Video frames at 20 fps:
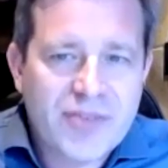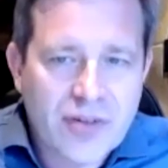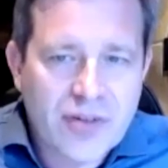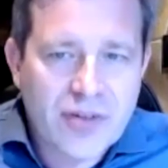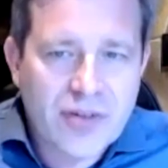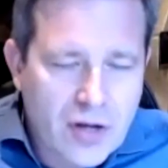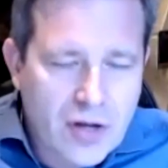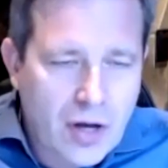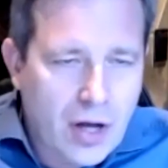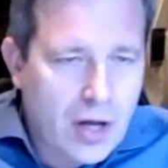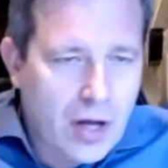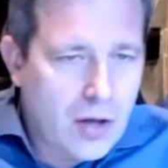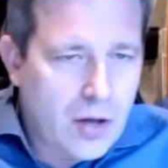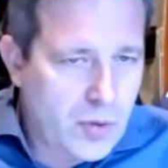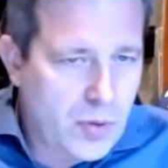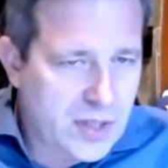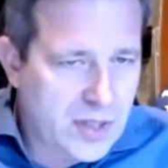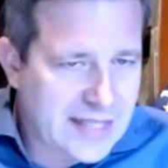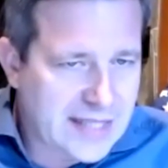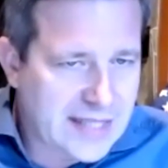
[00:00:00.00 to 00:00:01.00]
the call
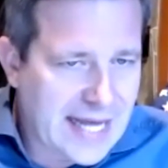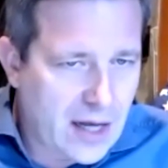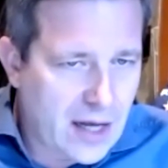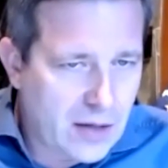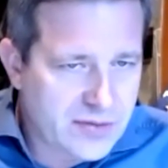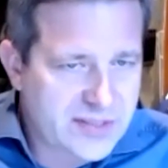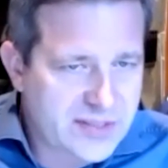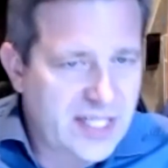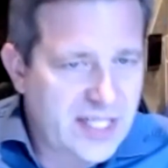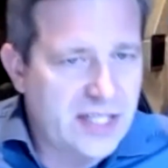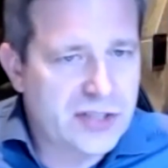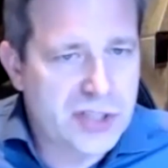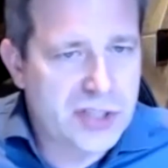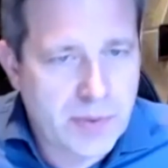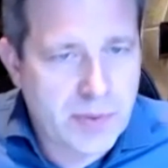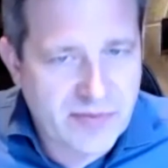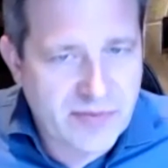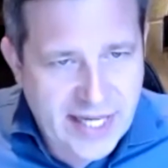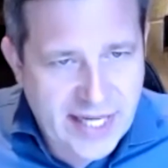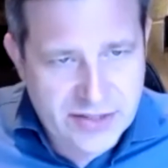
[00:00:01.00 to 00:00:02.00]
would allow, say, a
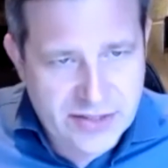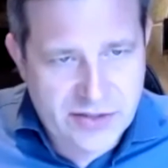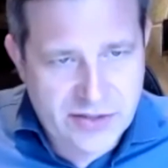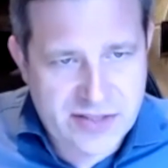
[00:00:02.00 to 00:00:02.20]
supervisor